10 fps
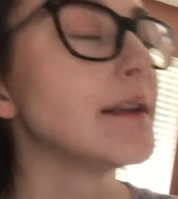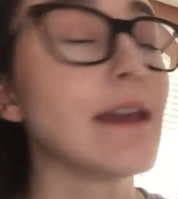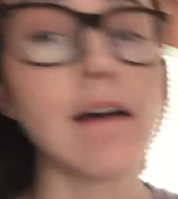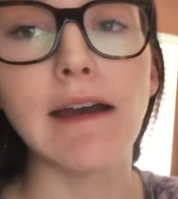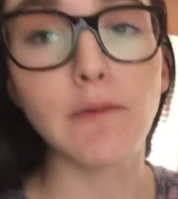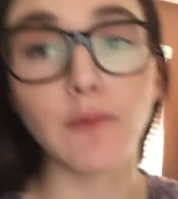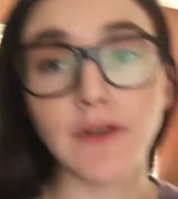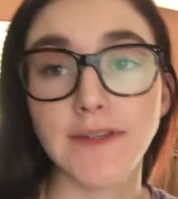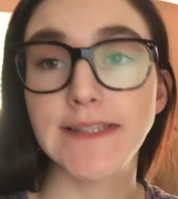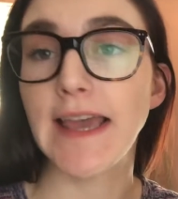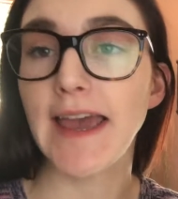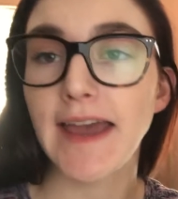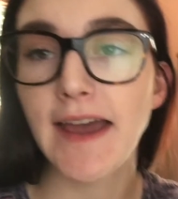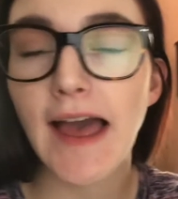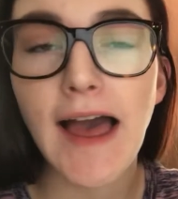Now, I will
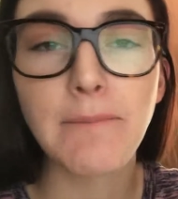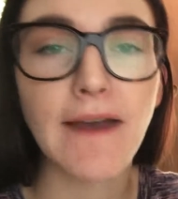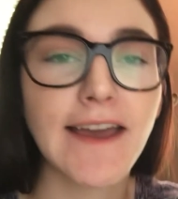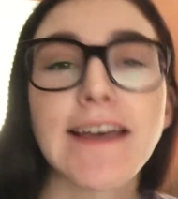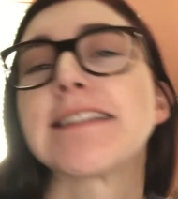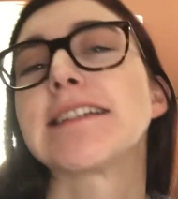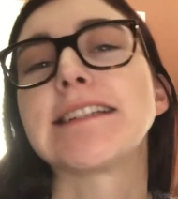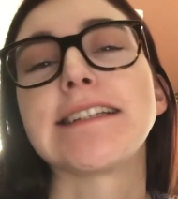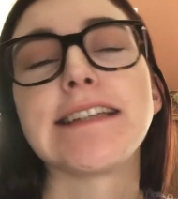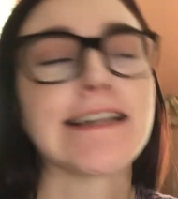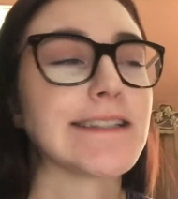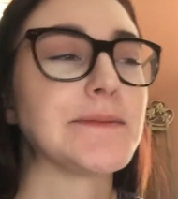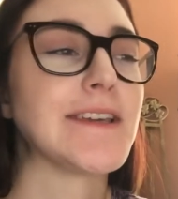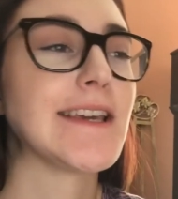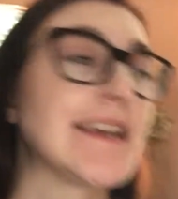say, my cousin did text
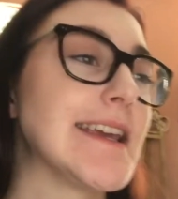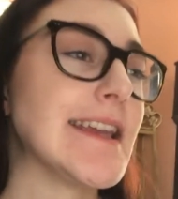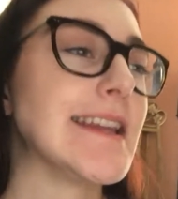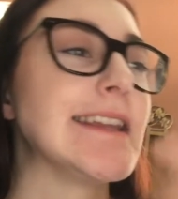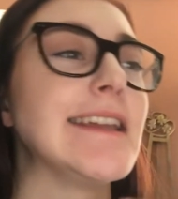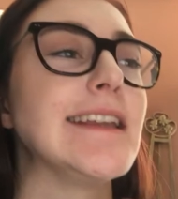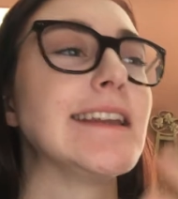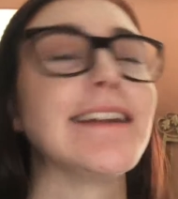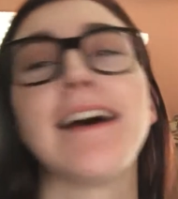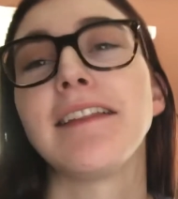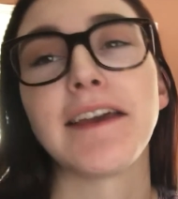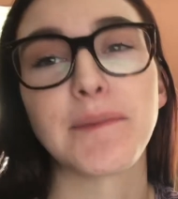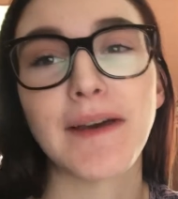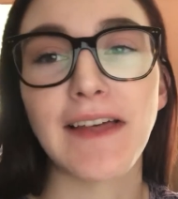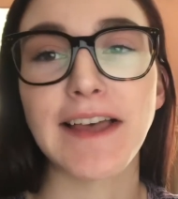me, and he did not like
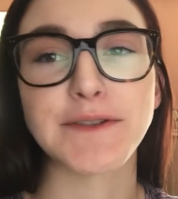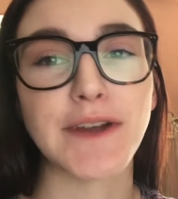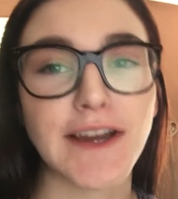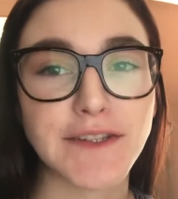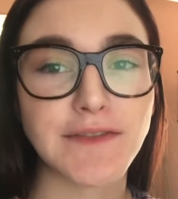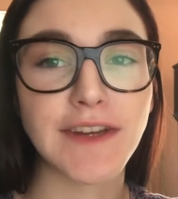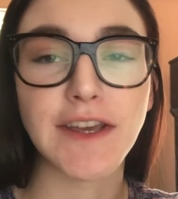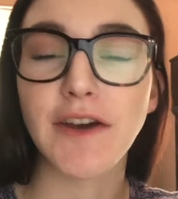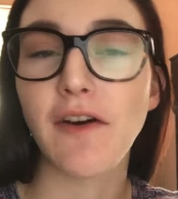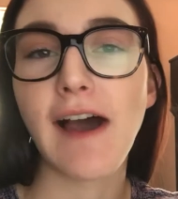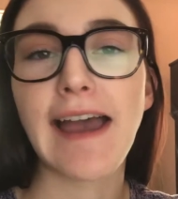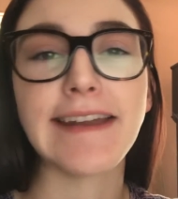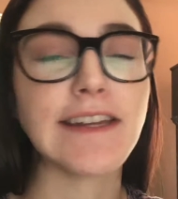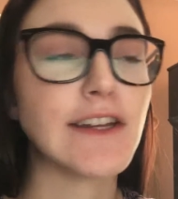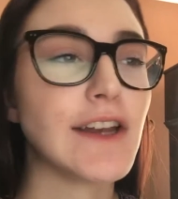my last reaction video. I
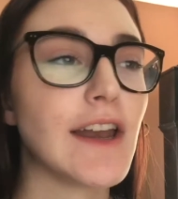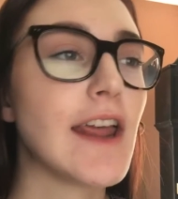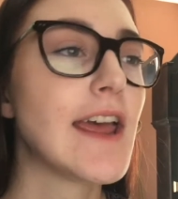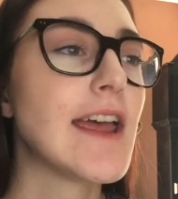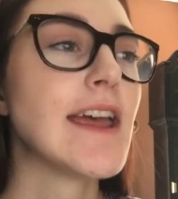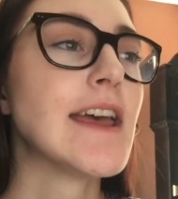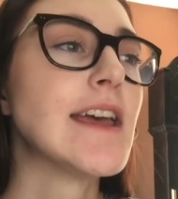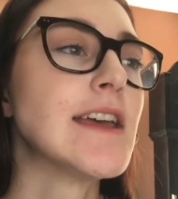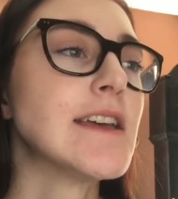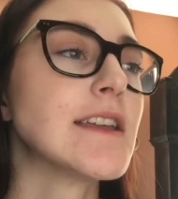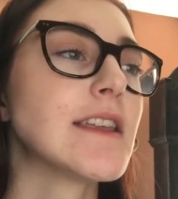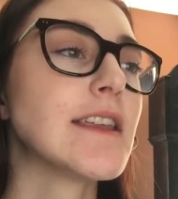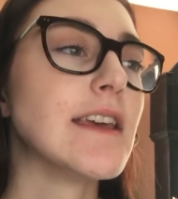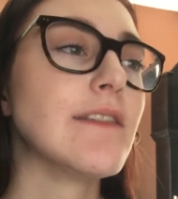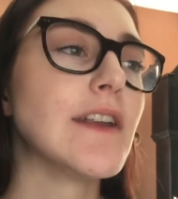didn't
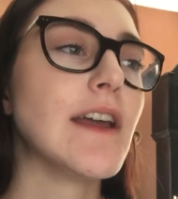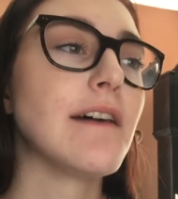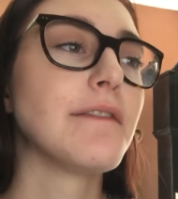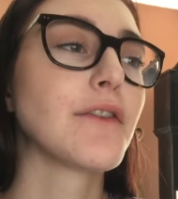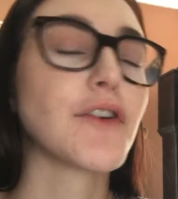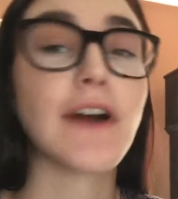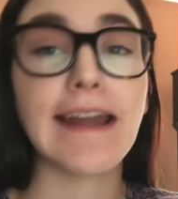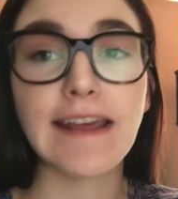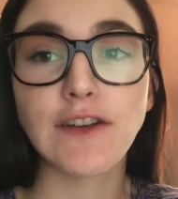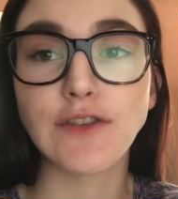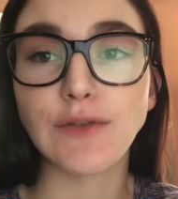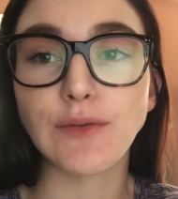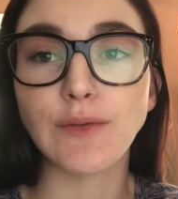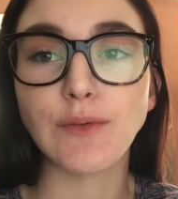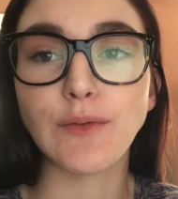give enough credit
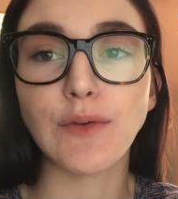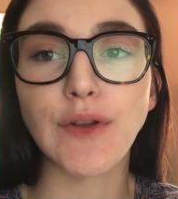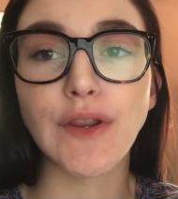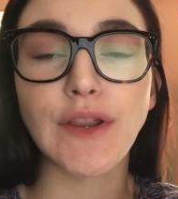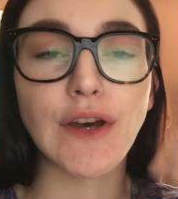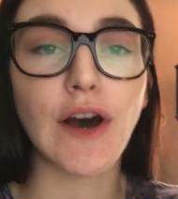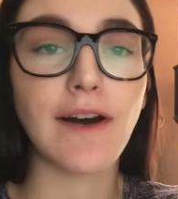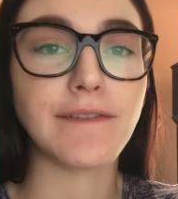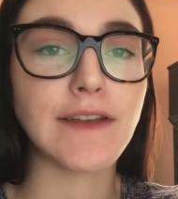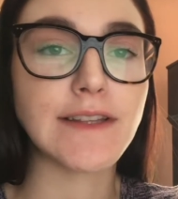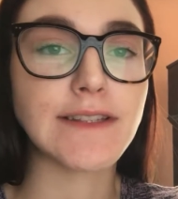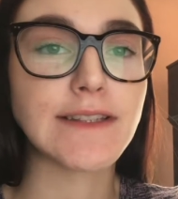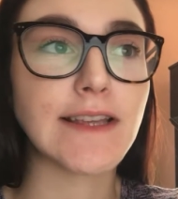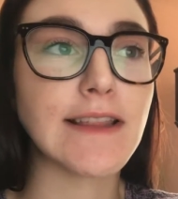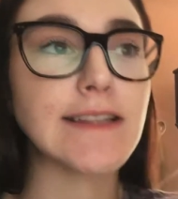to the
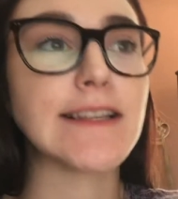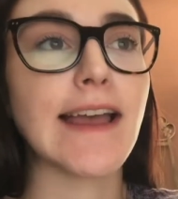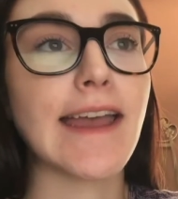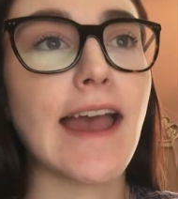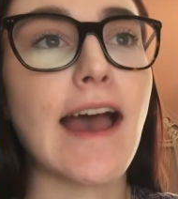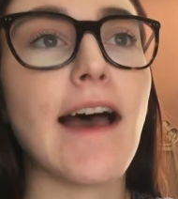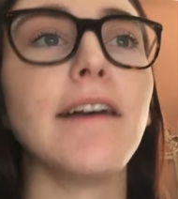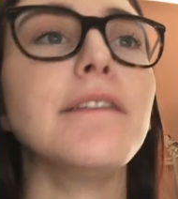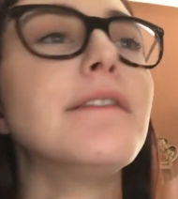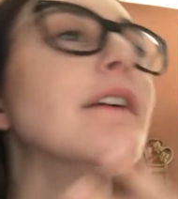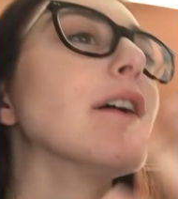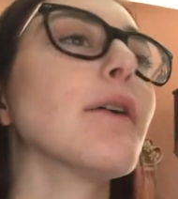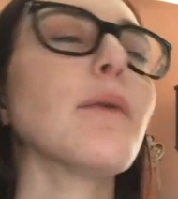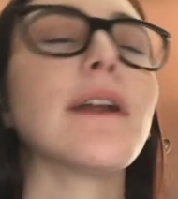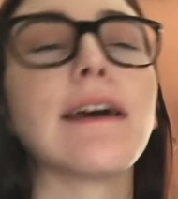offense in the second half,
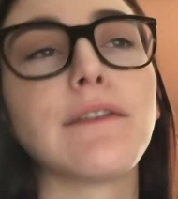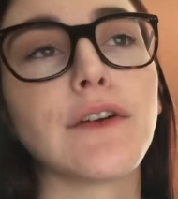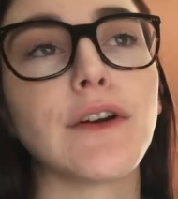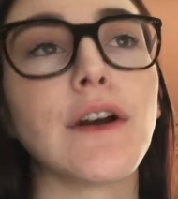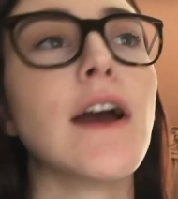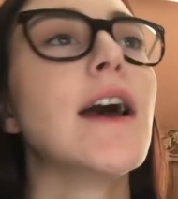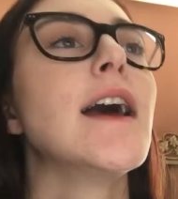or whatever.